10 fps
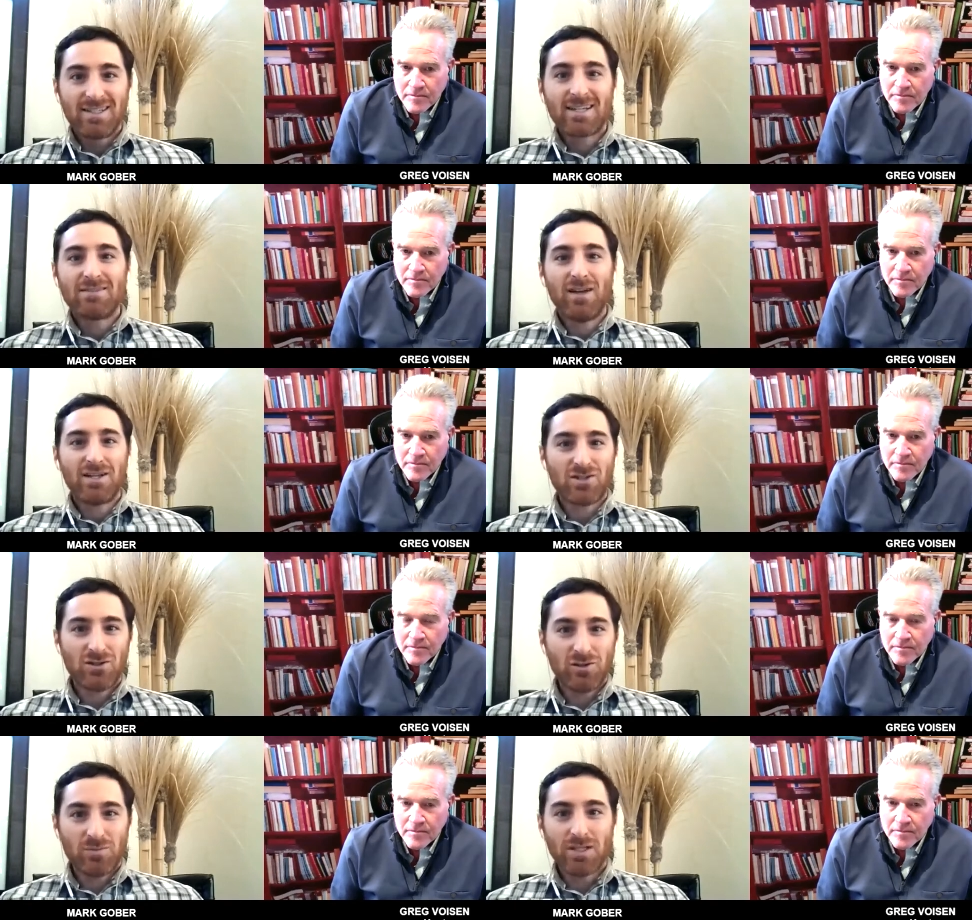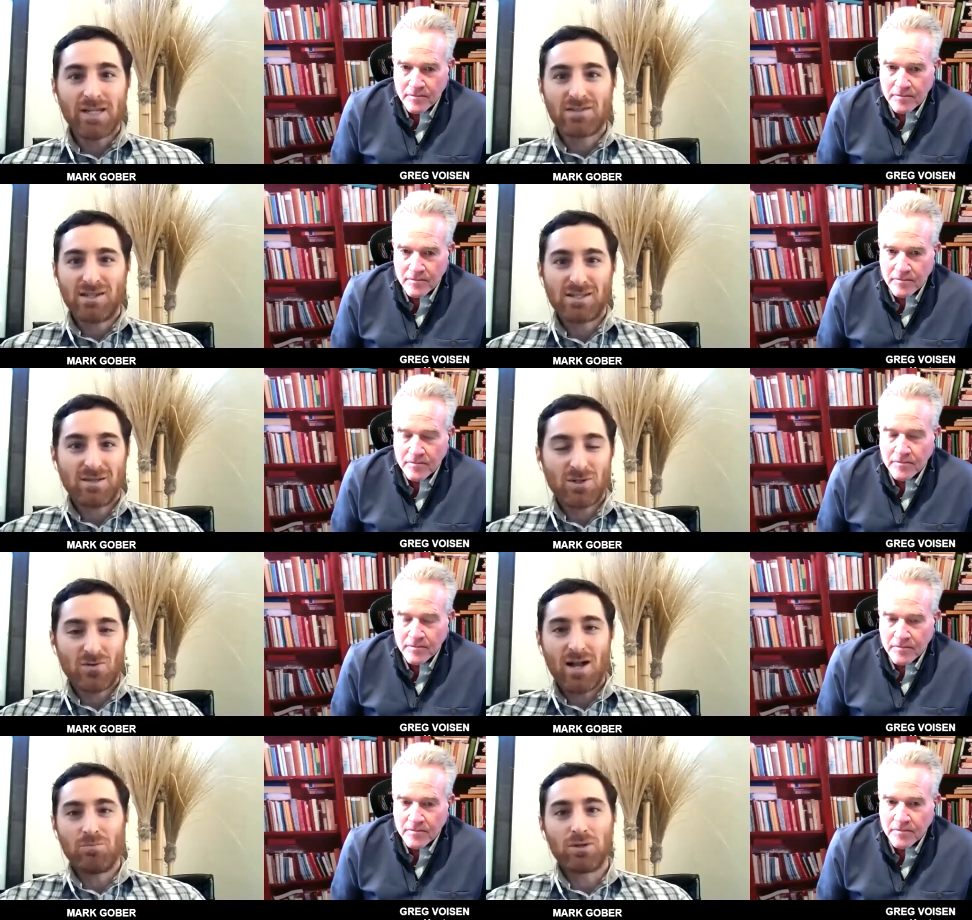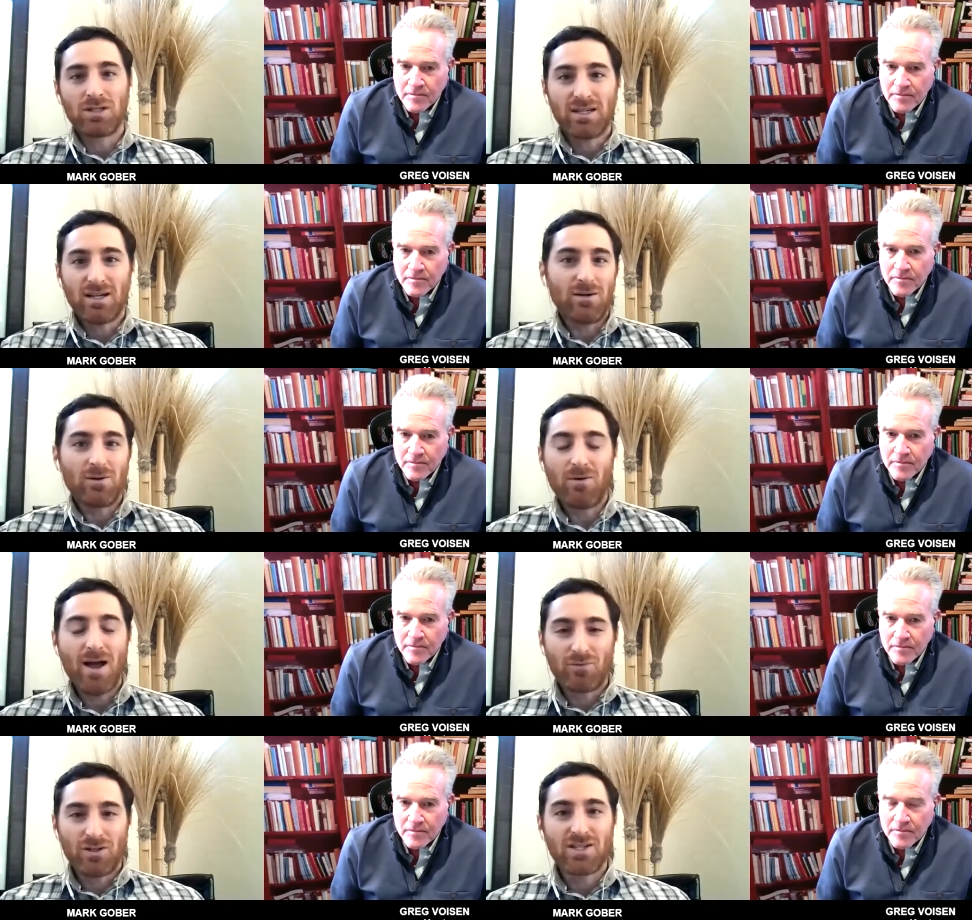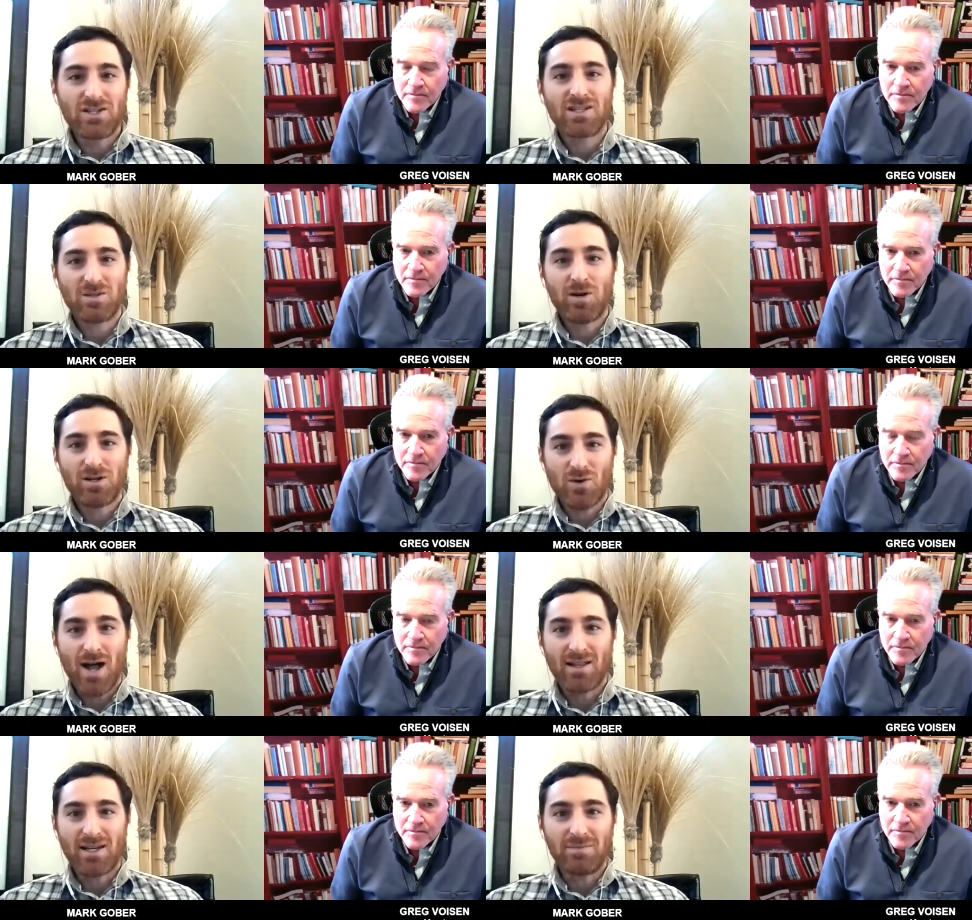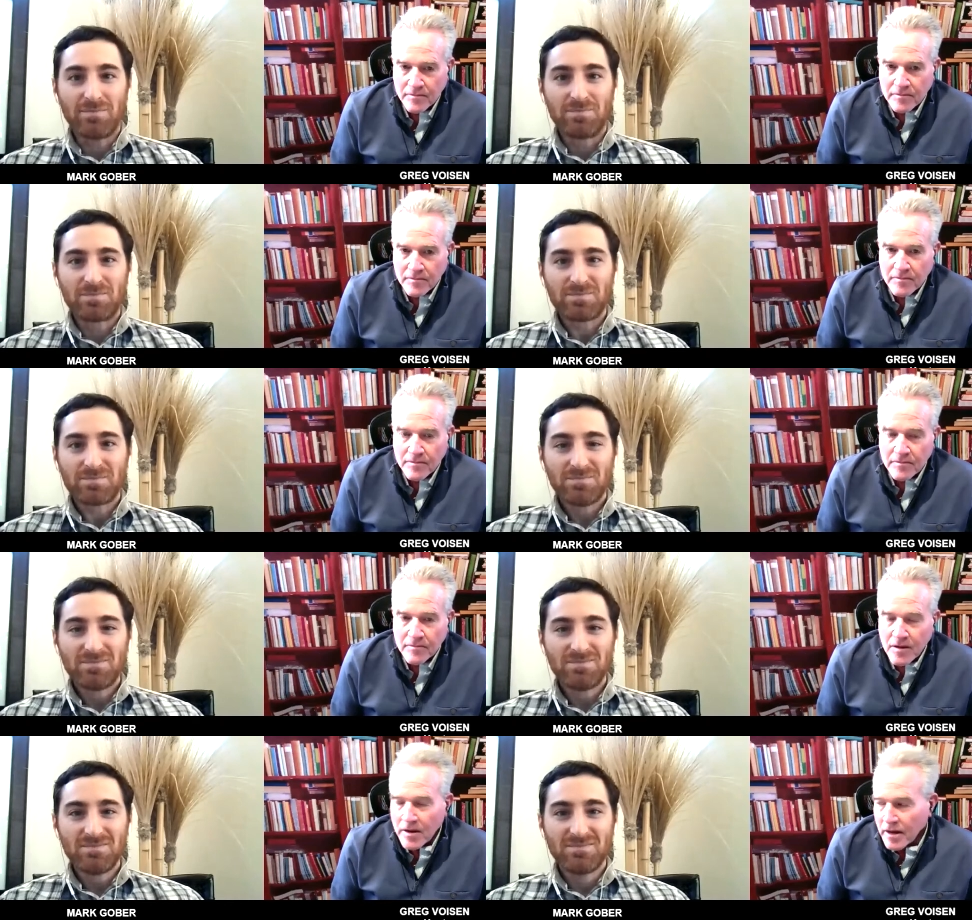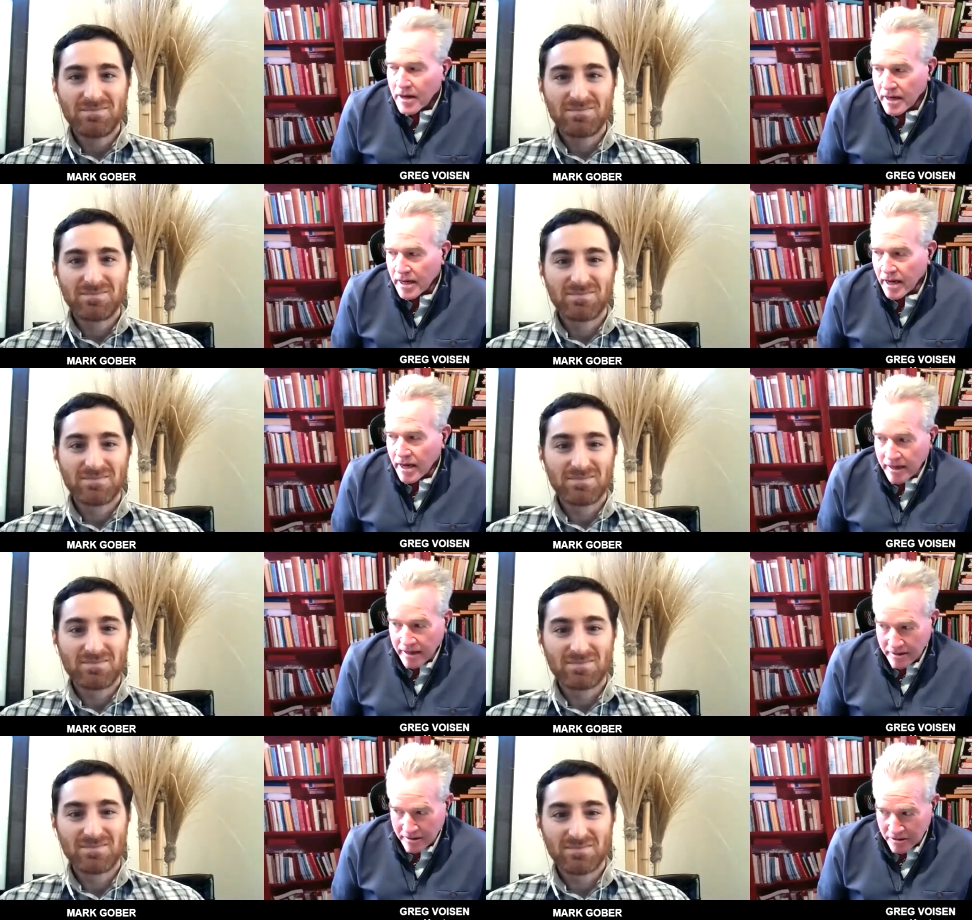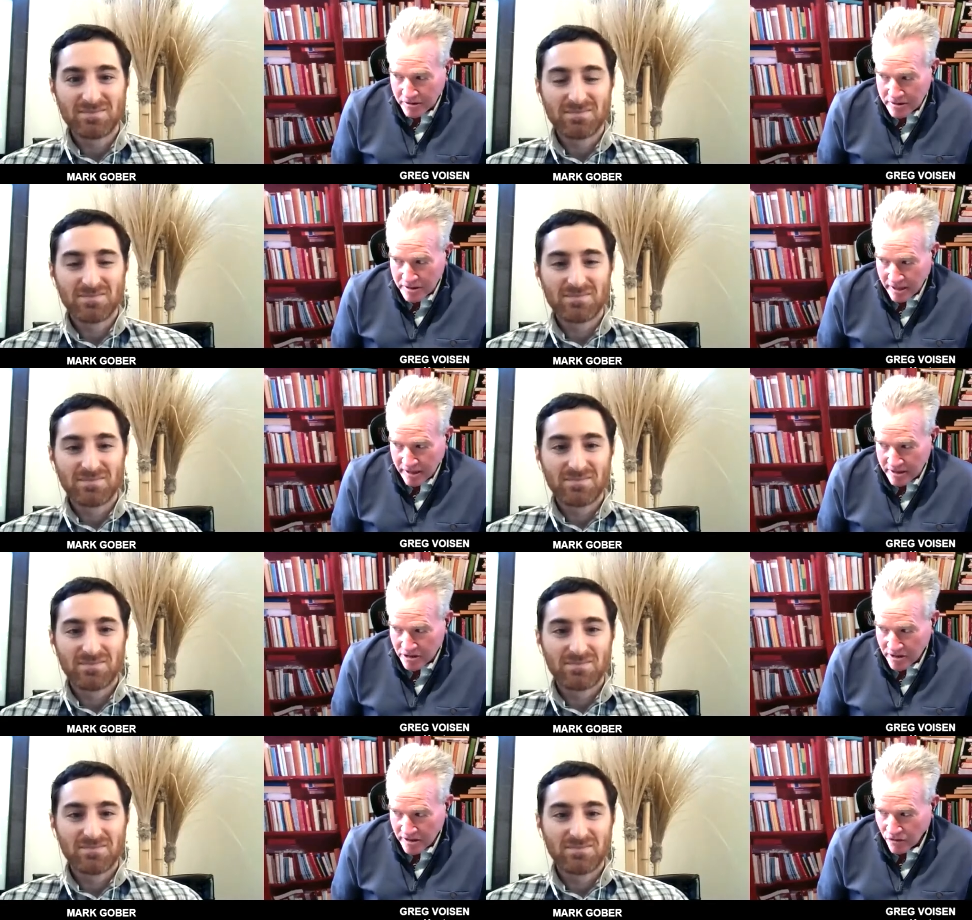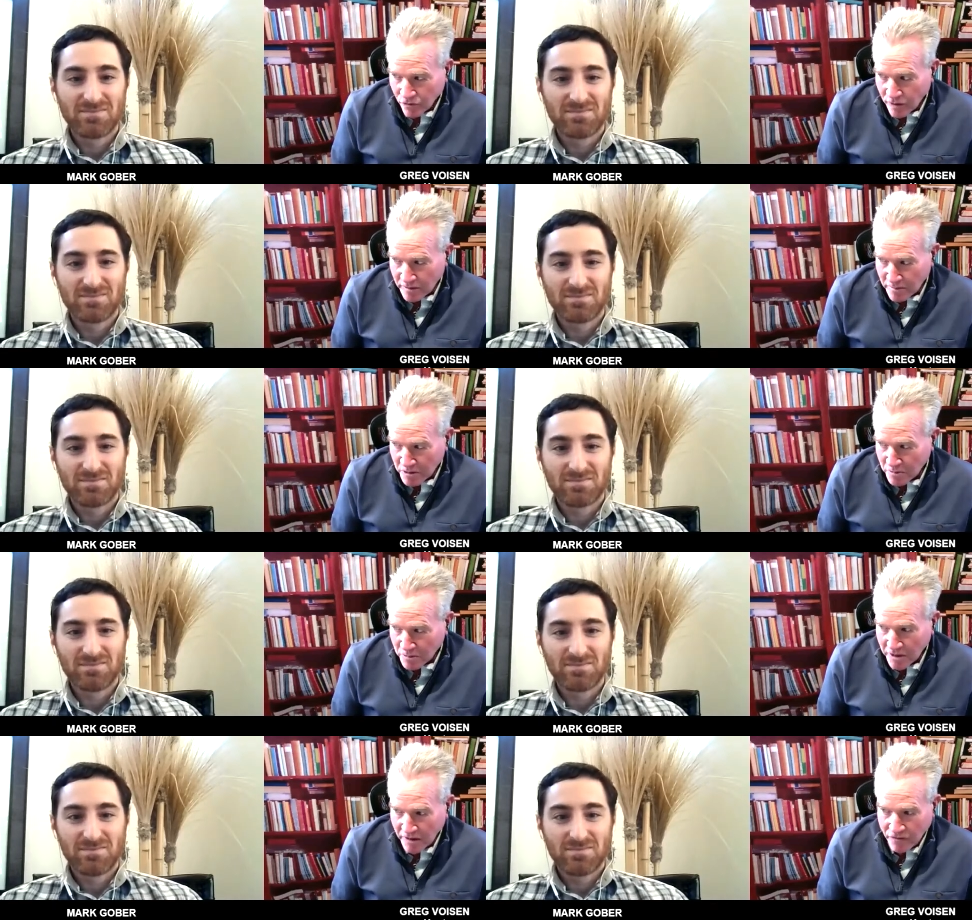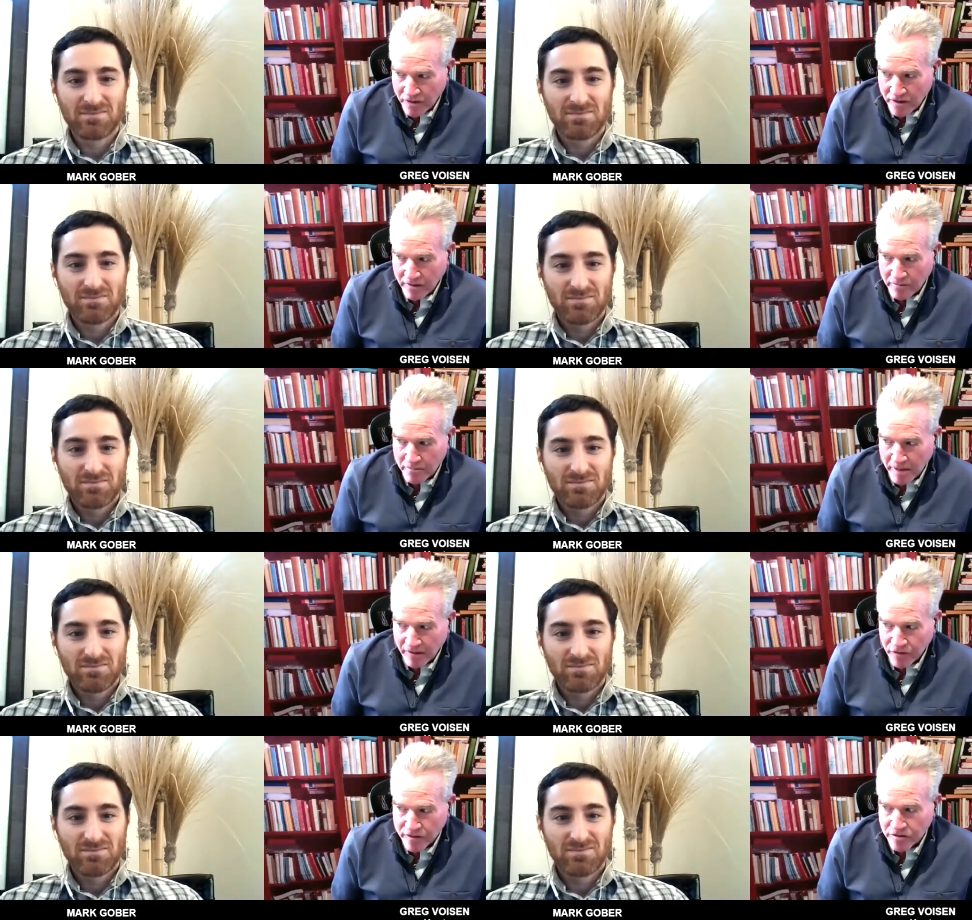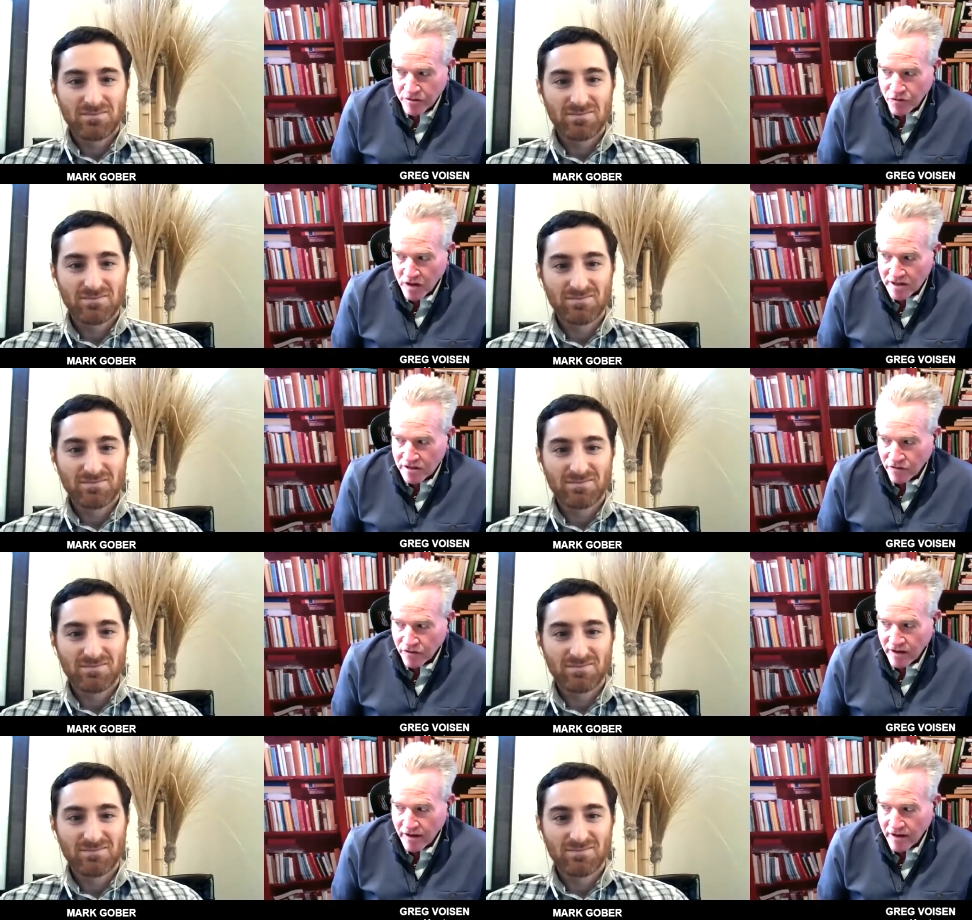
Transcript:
Speaker 1: the conventional belief systems around belief, uh, around religion and spirituality.
Speaker 2: Yeah, now uh, you state that you had this fundamental belief in the metaphysical philosophy